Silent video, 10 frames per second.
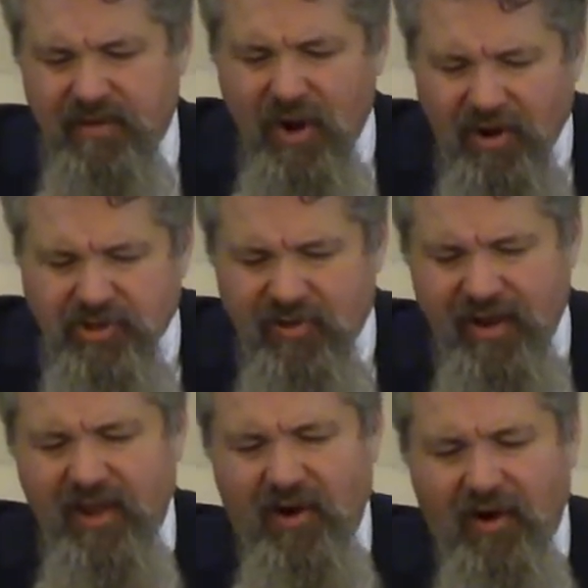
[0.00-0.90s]

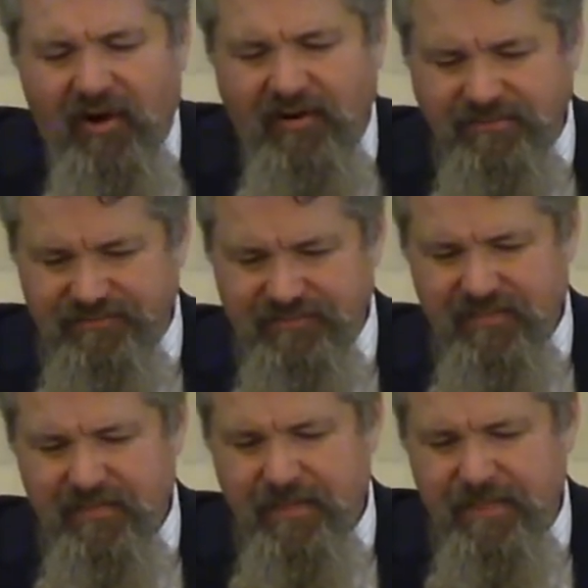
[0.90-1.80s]
nurturing her
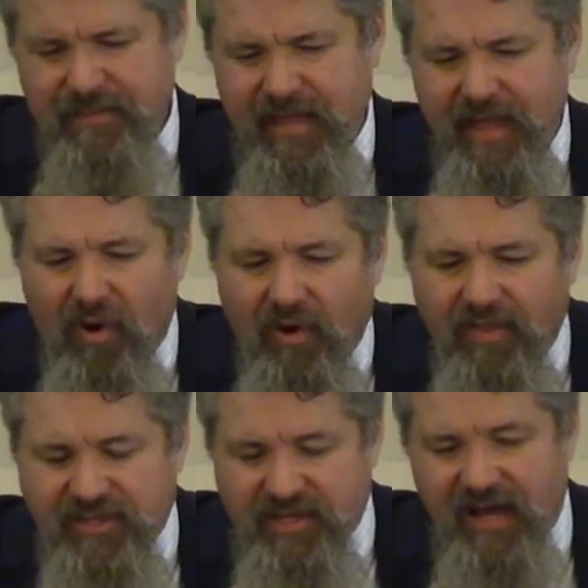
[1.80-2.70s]
in all
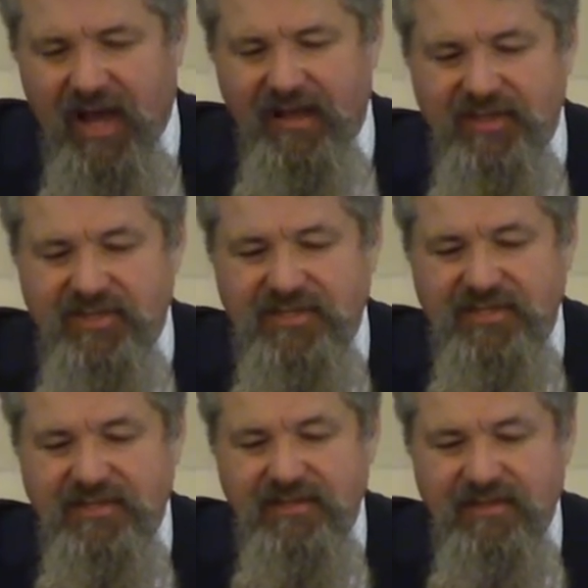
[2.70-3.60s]
that she
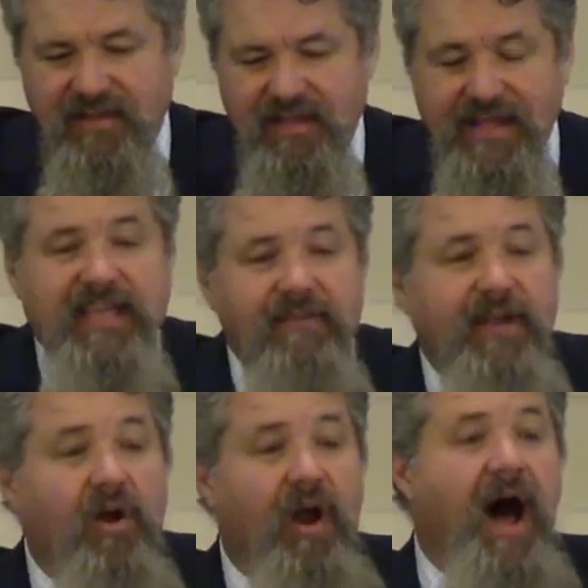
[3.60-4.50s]
does. That's
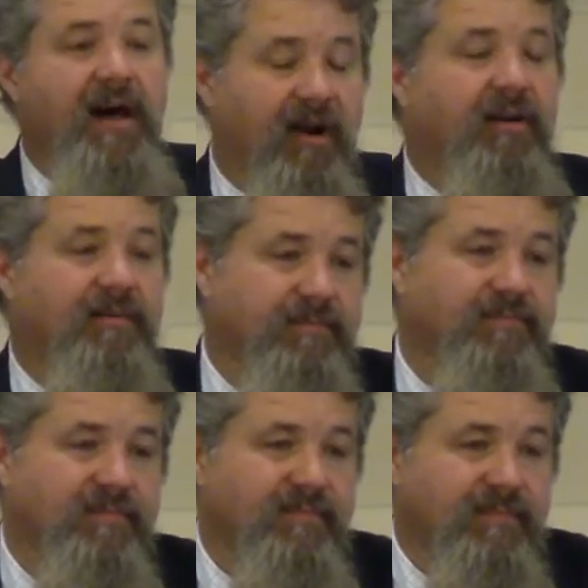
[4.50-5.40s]
giving her honor.
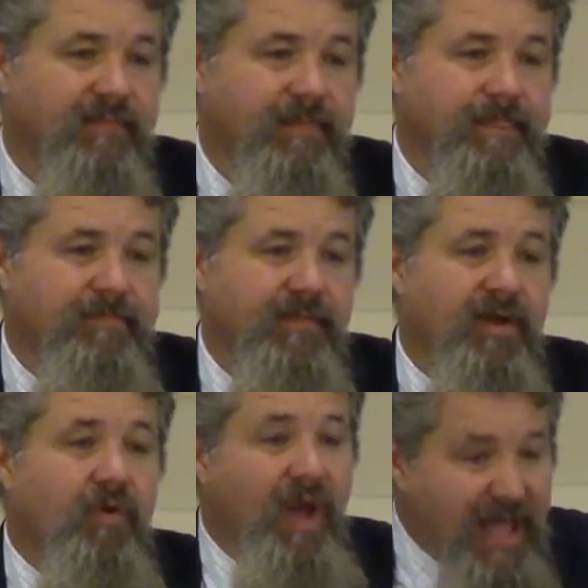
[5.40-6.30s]

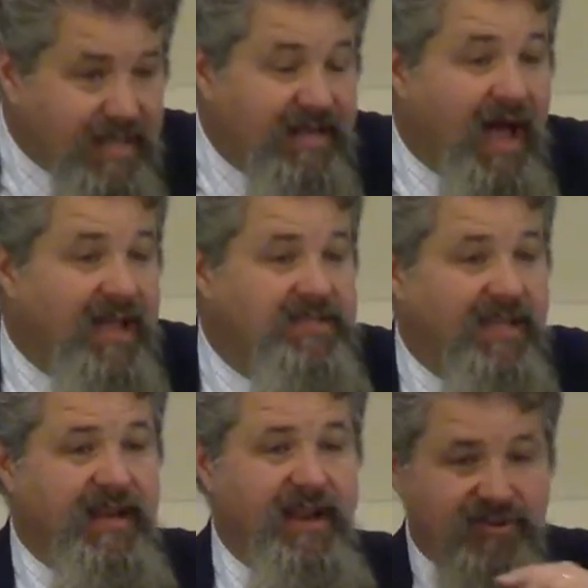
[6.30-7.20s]

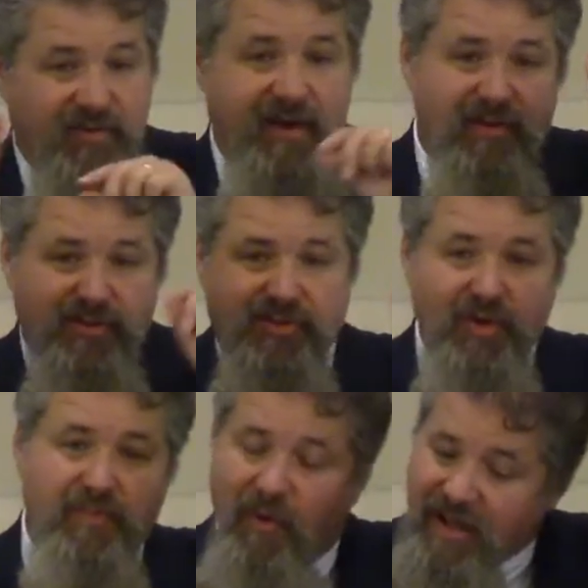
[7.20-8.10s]
Recognizing, and here's where those
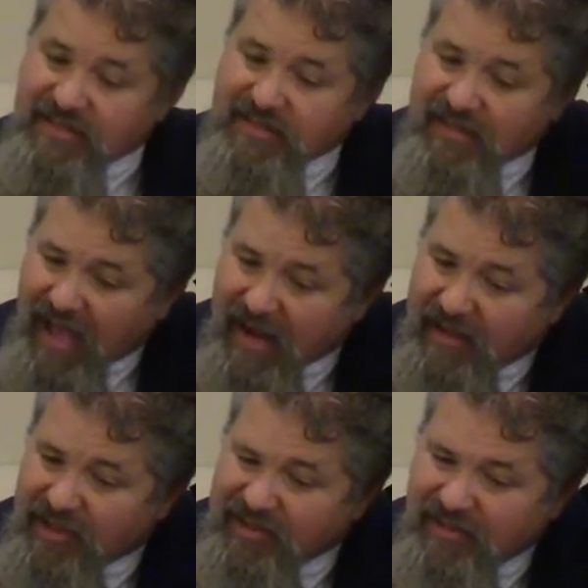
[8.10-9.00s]
two points kind
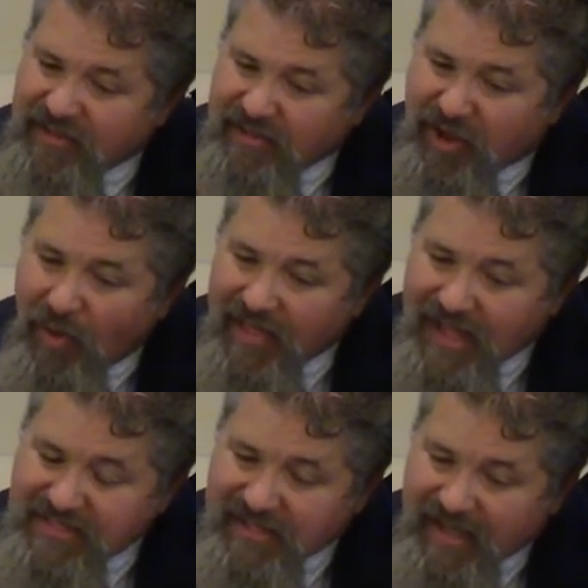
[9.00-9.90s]
of
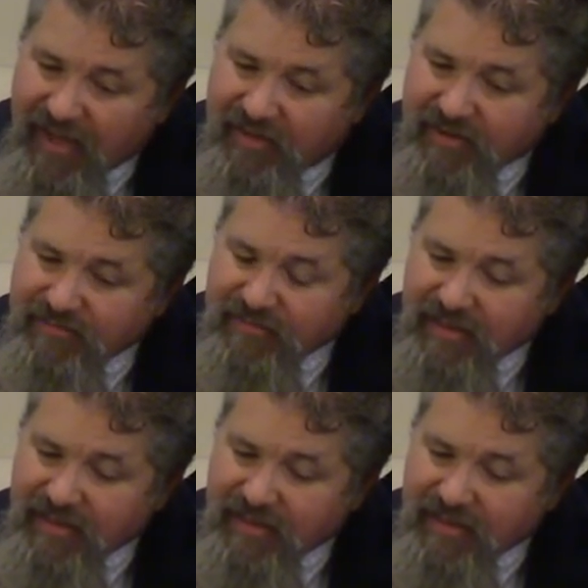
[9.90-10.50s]
coalesce together,